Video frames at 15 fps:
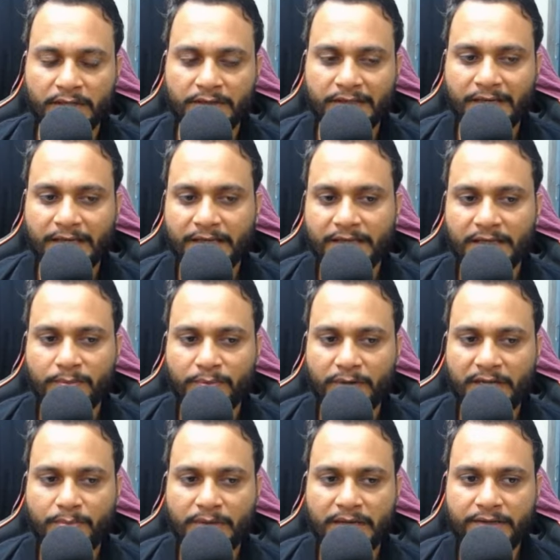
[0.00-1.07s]
then I can
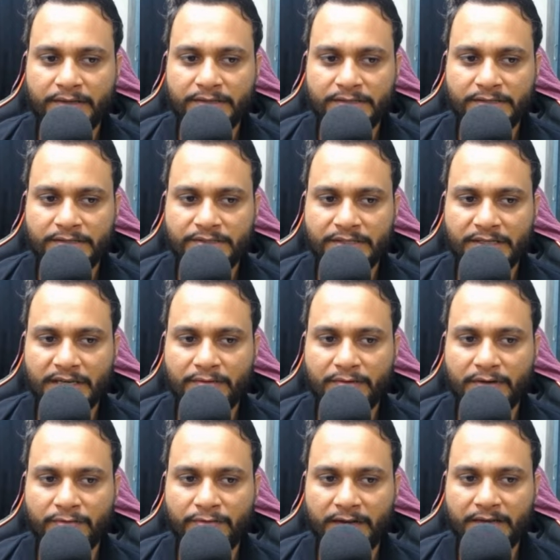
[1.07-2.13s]
apply binary search and I
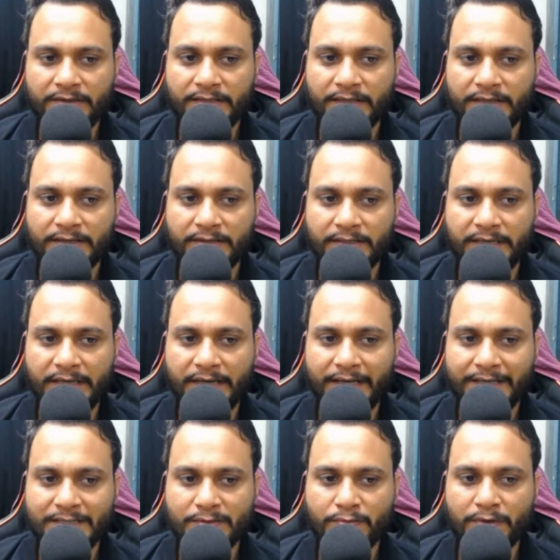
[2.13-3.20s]
will find that
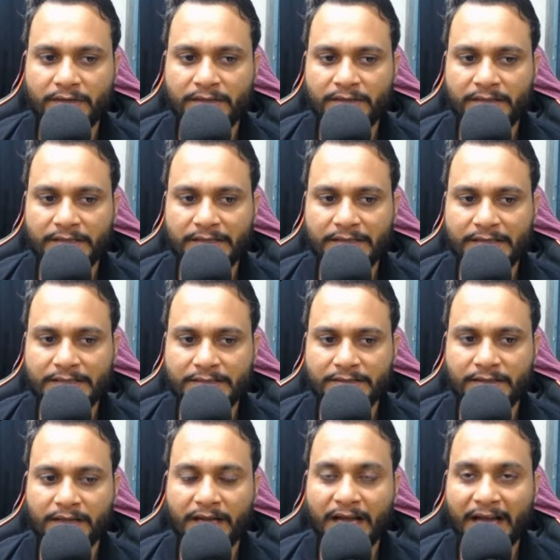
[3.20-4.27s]
index 1 is
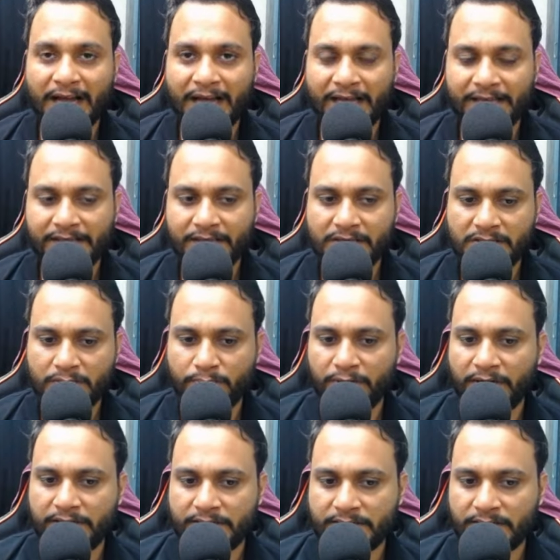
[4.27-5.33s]
the highest
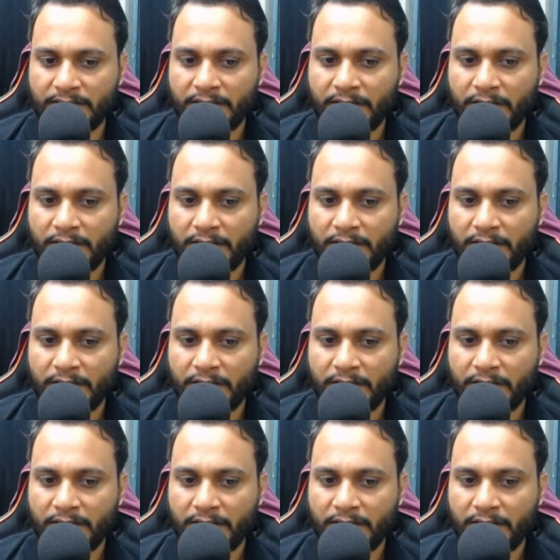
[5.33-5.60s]
price